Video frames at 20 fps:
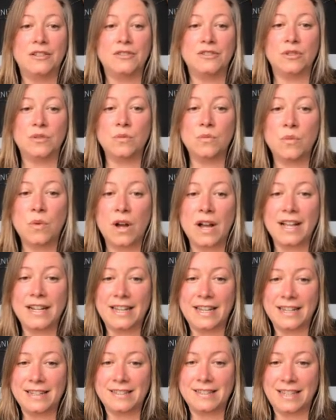So
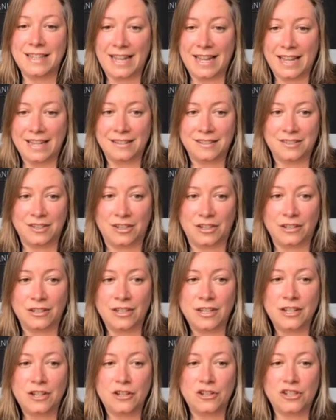what is the
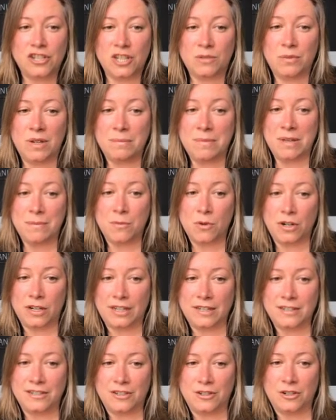answer? Should we be
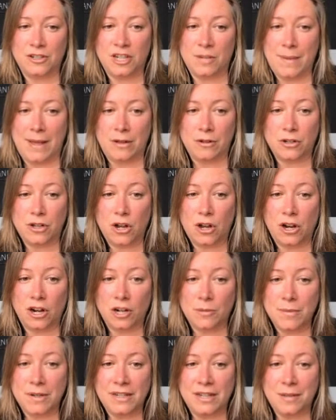more concerned about
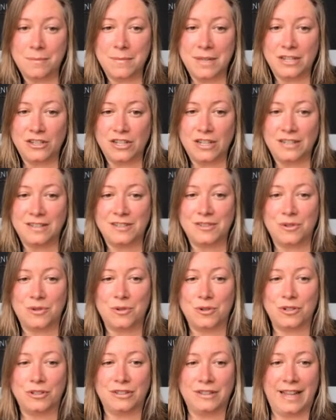carbon emissions
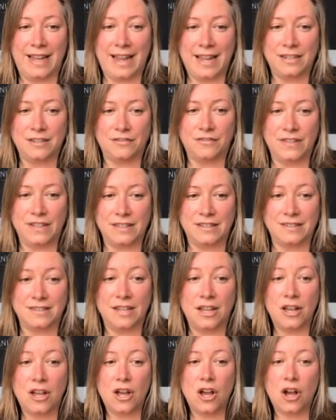or
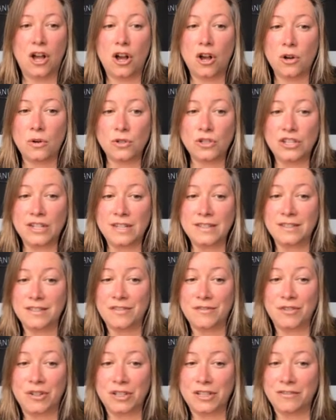landfills?
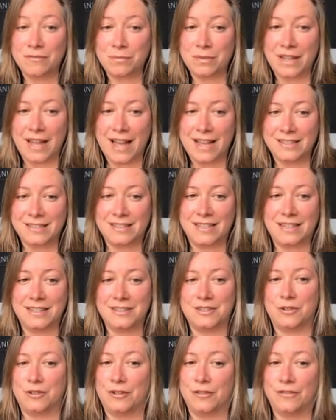Oceans full of
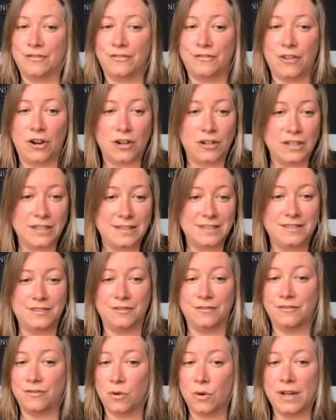plastics or forests
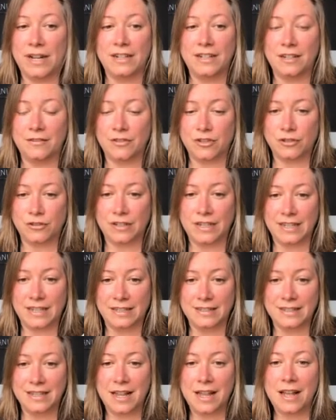devoid of
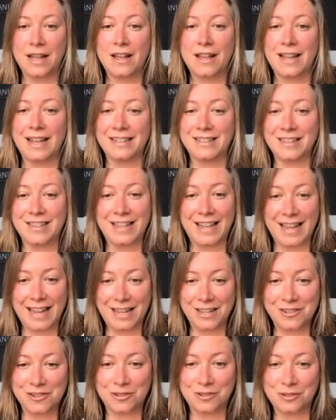trees? It's the
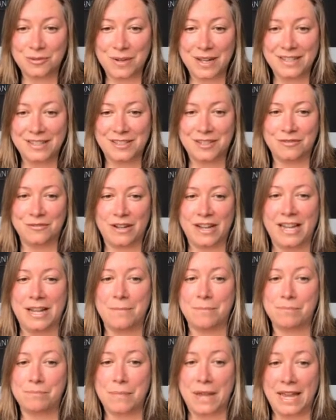age-old question,
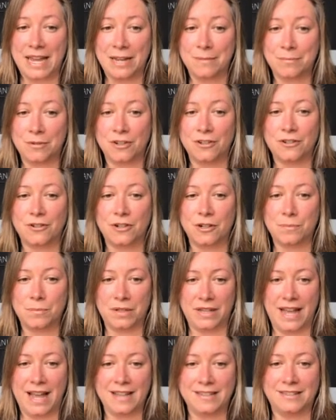right? Paper or
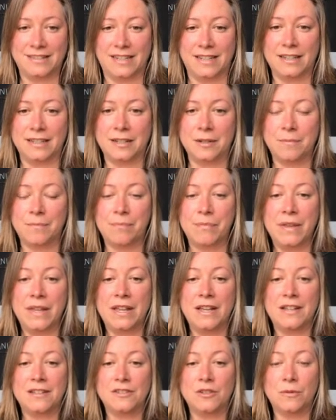plastic?
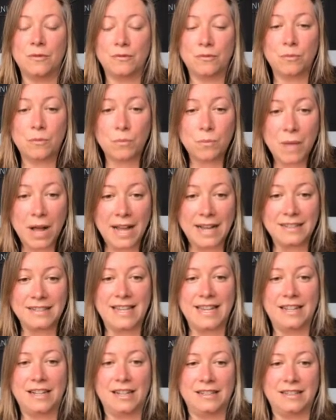So my
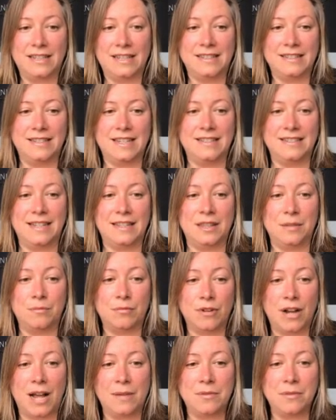take on this is that the
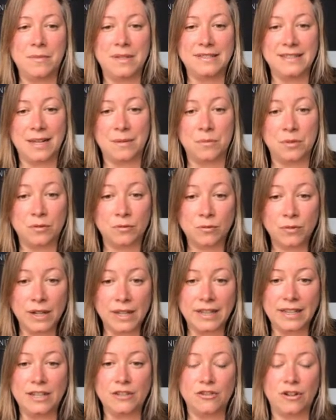problem is that we're
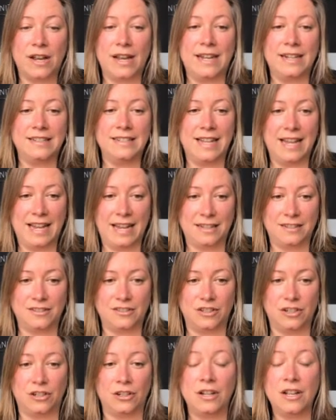really trying to
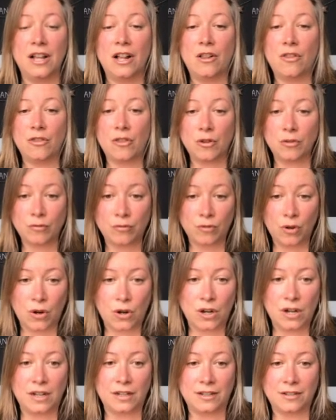answer the
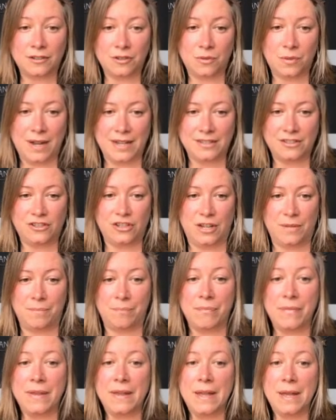wrong
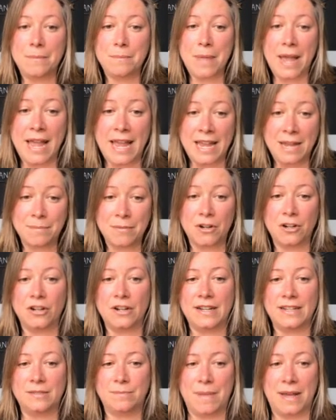question.
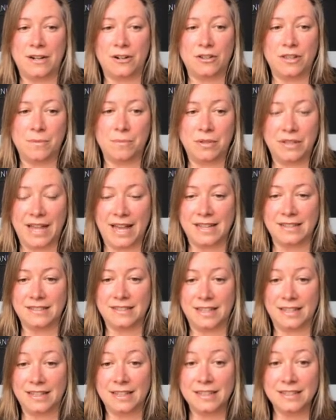Paper is better than
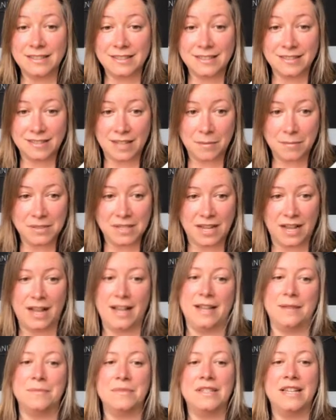plastic
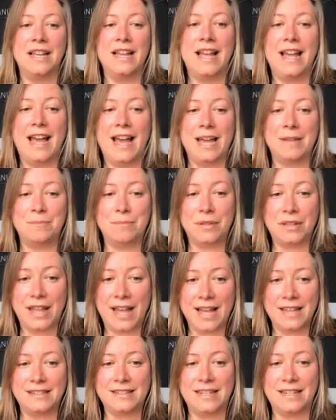sometimes, and
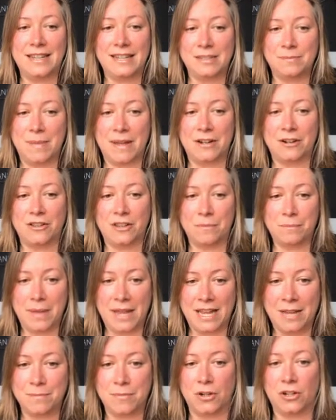plastic is better than
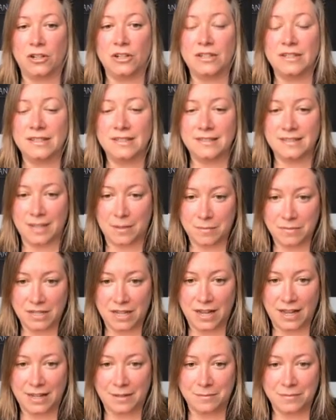paper
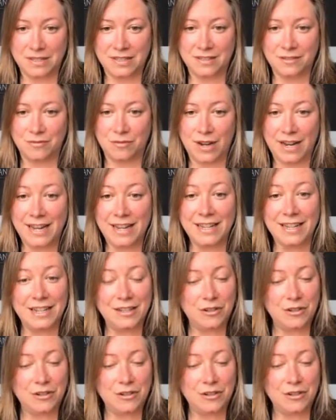sometimes, right?